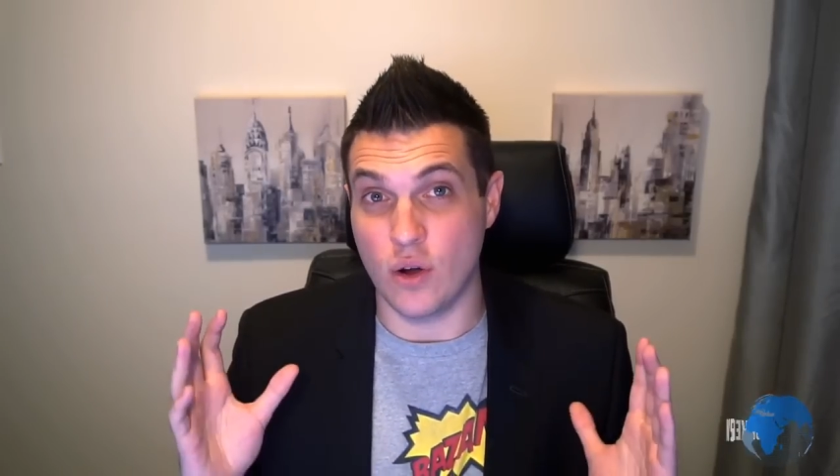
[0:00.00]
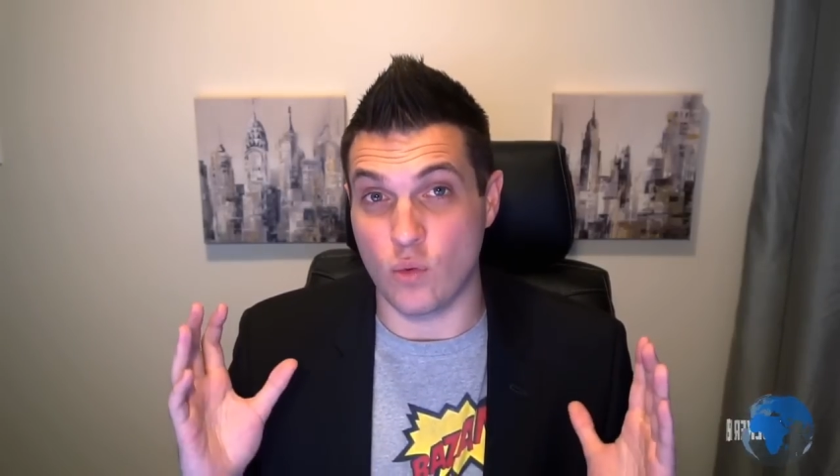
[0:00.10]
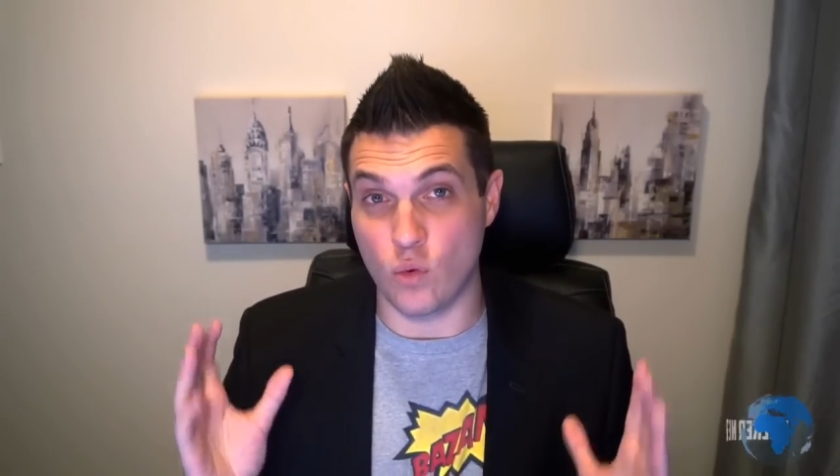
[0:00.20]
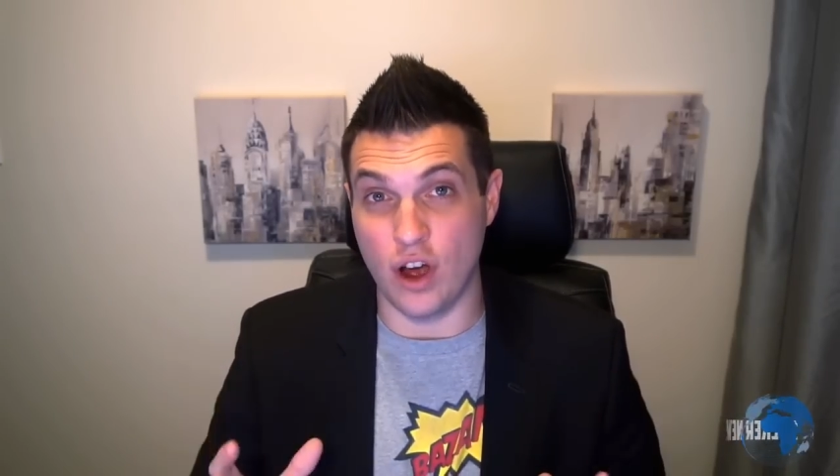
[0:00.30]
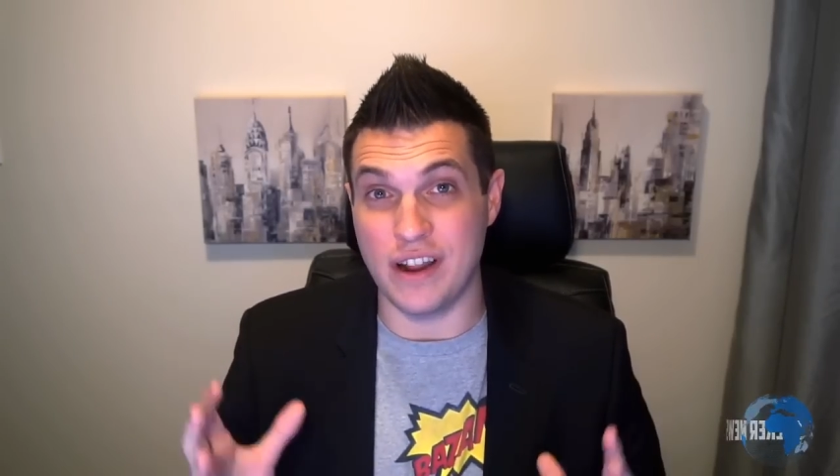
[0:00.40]

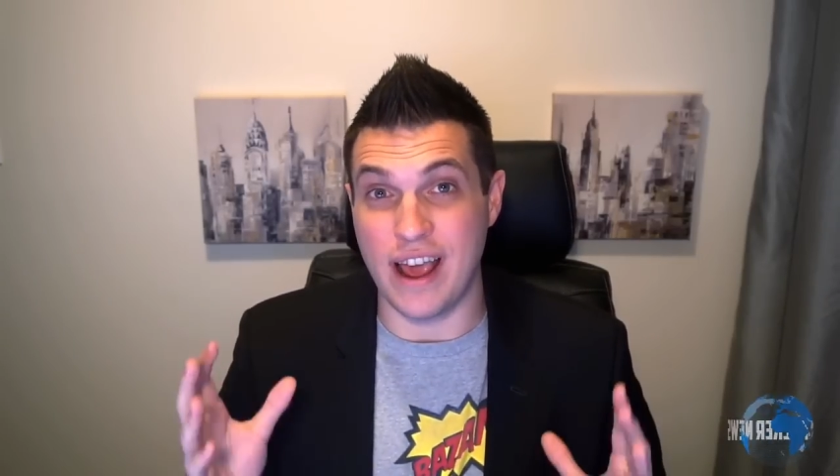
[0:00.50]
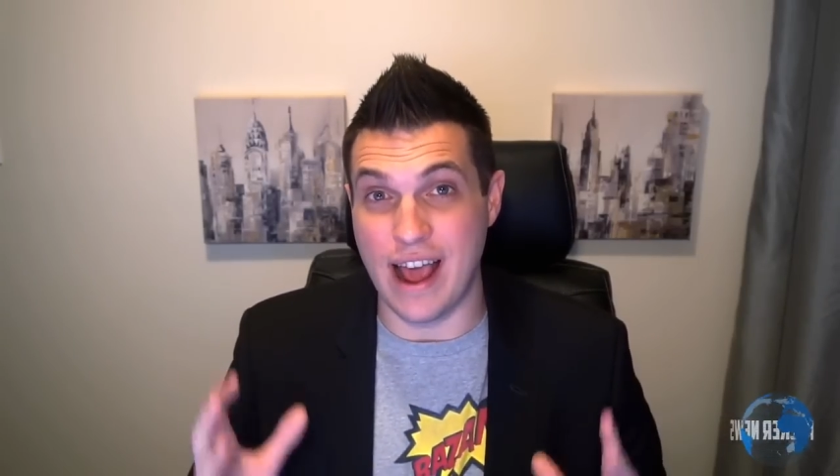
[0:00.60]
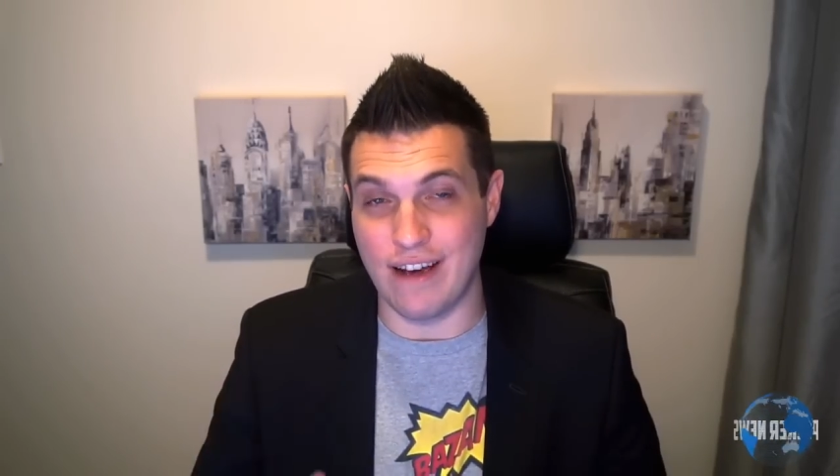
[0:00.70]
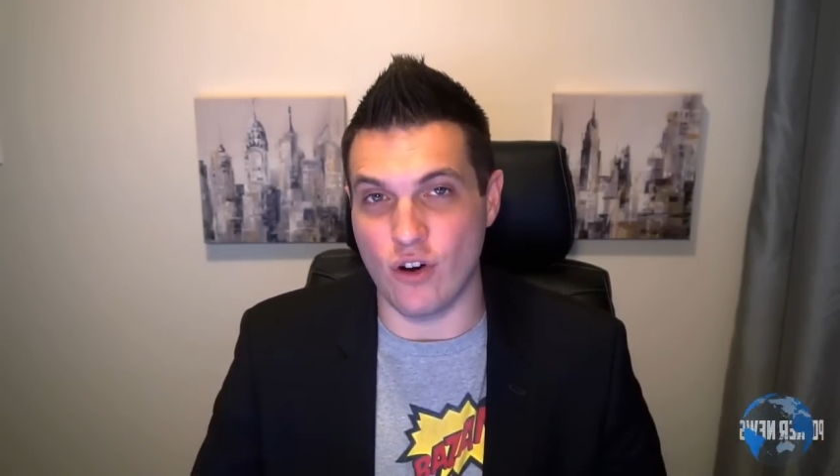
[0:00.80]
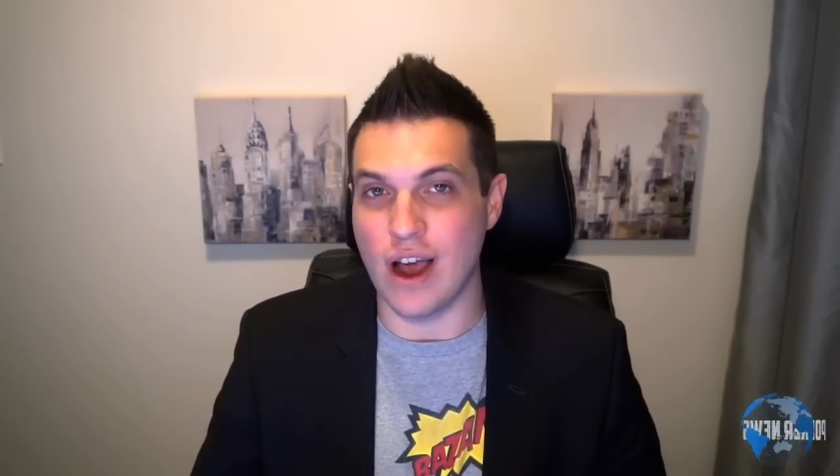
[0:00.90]
run
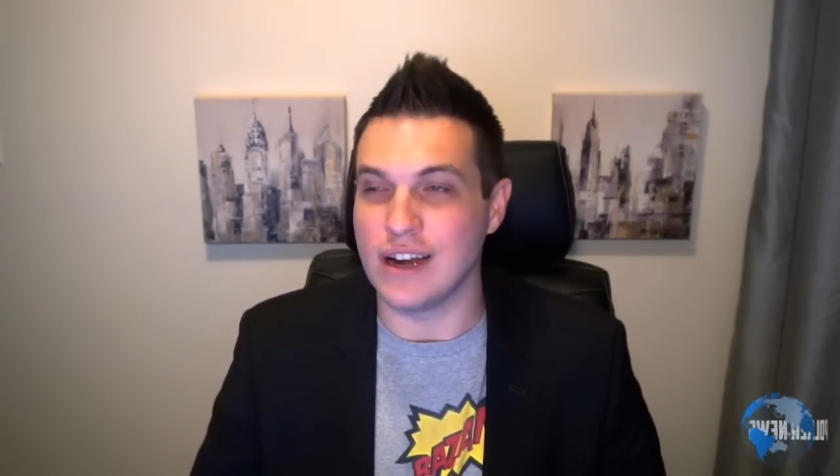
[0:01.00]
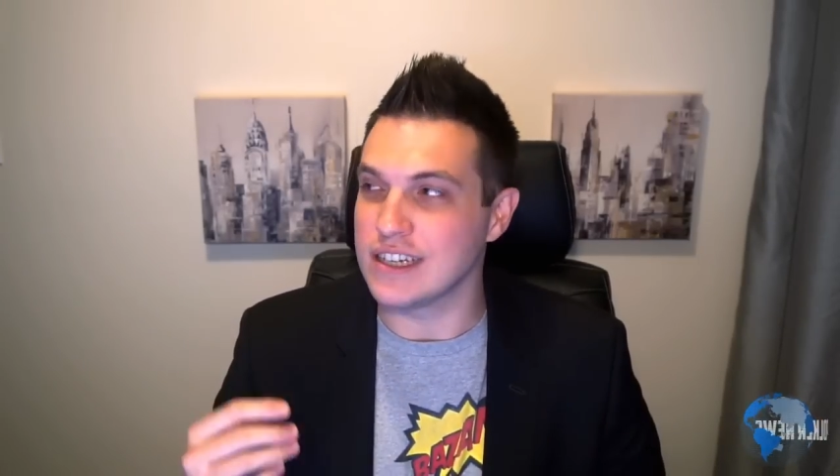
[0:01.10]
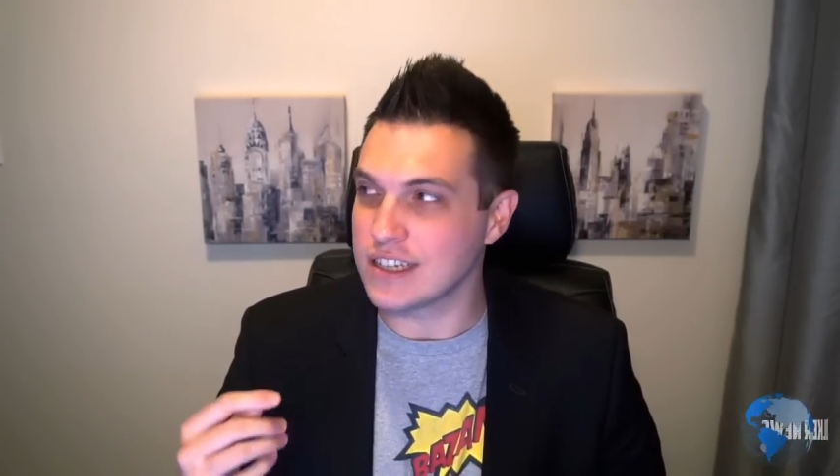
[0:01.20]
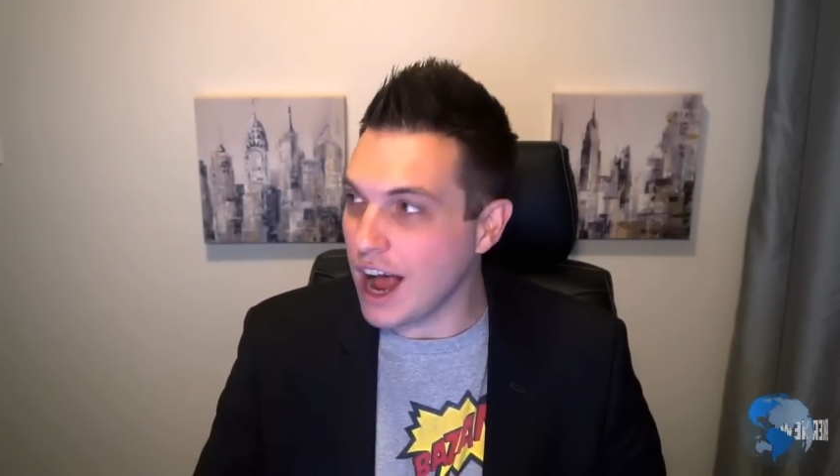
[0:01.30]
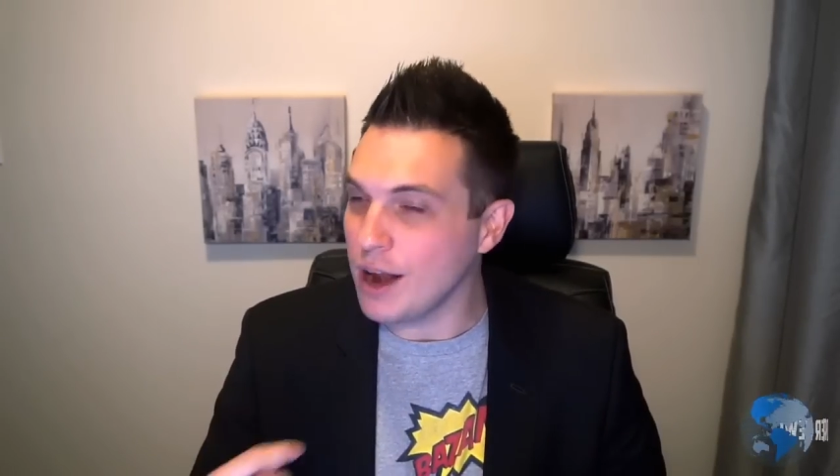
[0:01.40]
ever, and
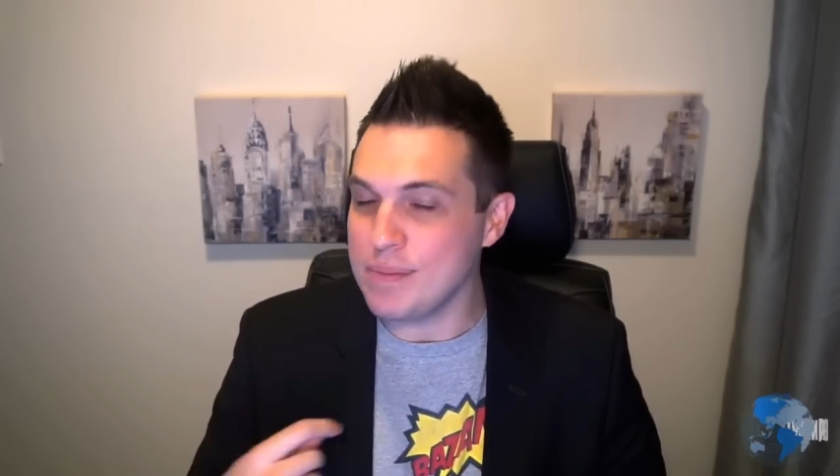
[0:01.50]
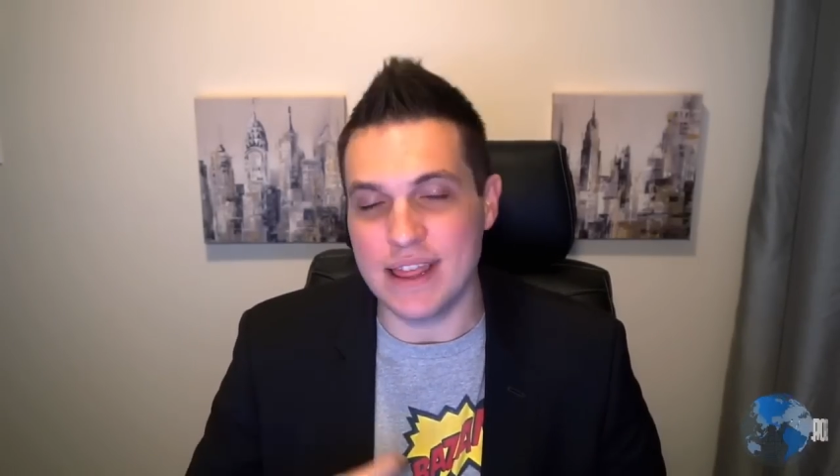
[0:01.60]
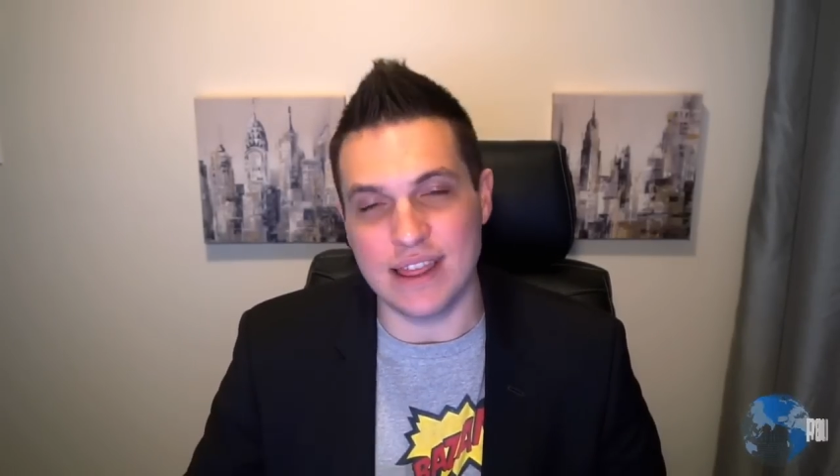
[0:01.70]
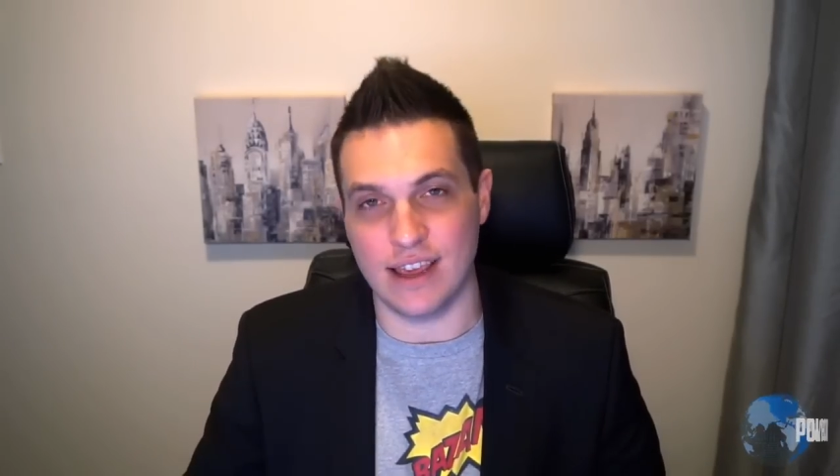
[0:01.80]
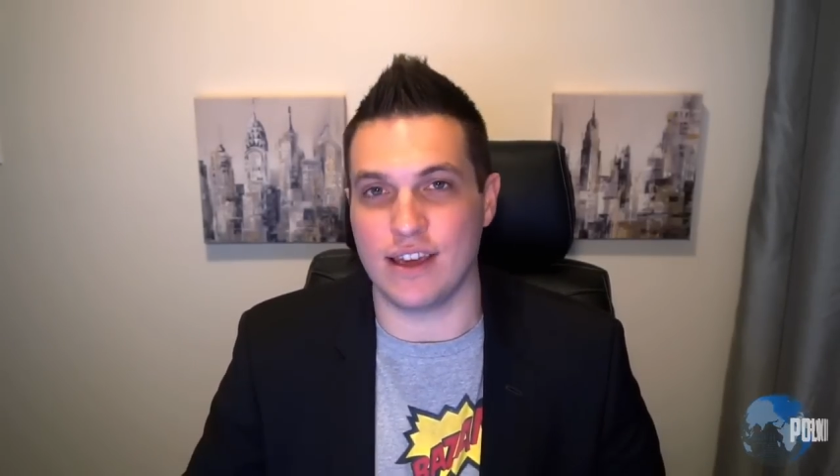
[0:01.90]
it's got me
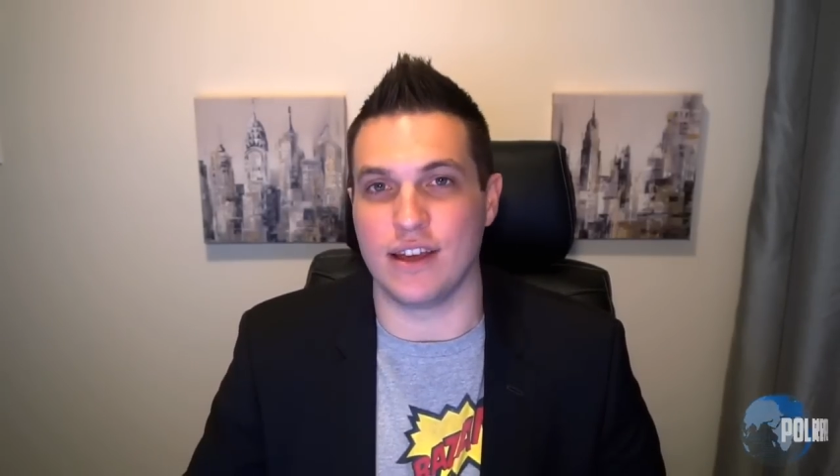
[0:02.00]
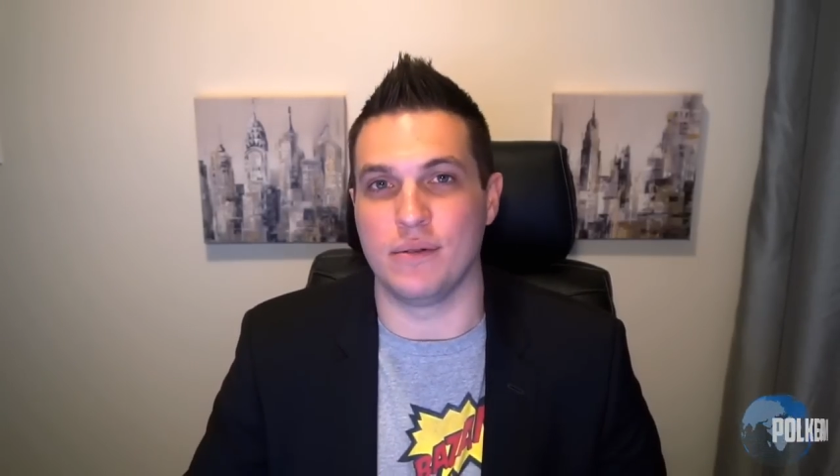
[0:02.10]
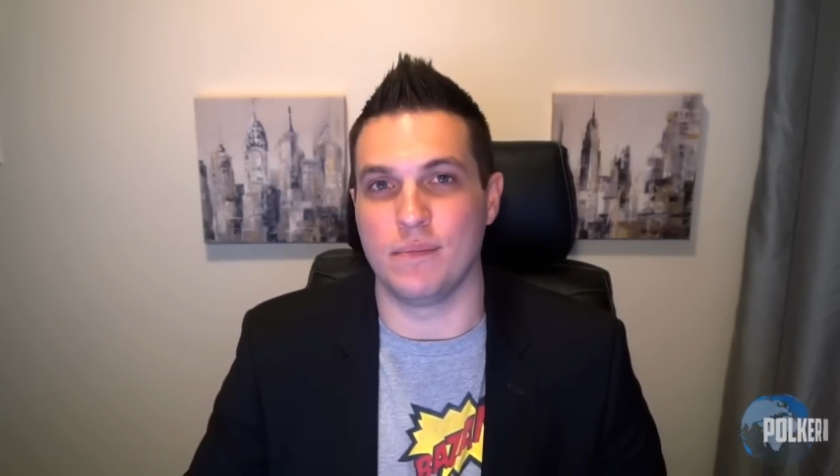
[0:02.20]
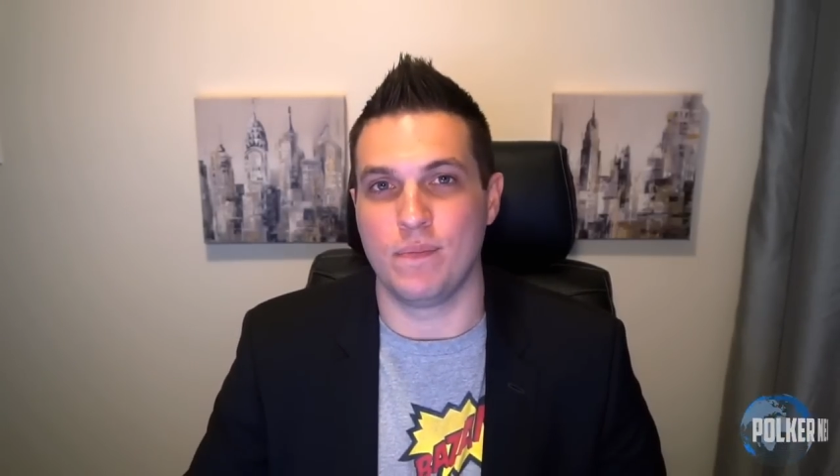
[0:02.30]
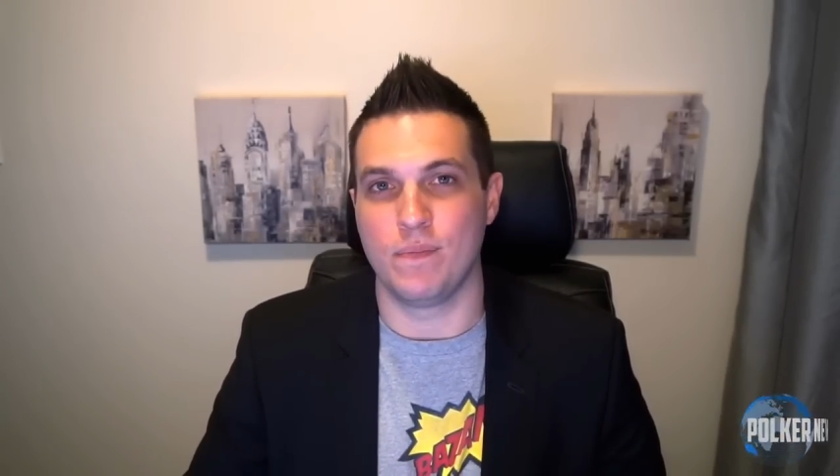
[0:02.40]

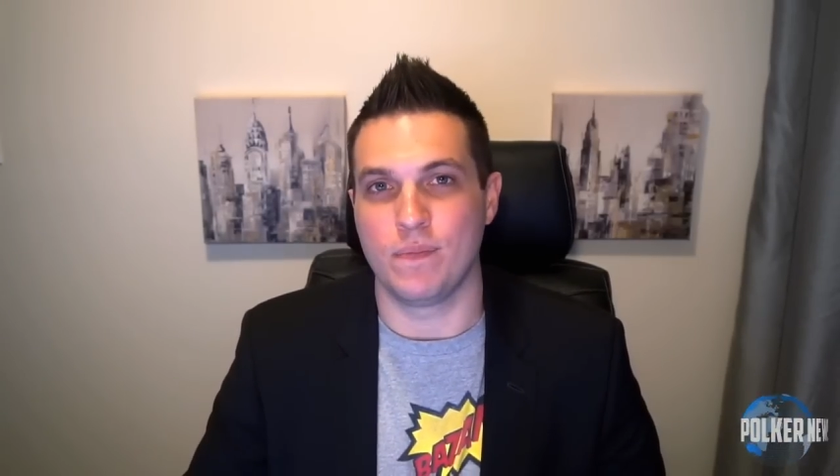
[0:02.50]
thinking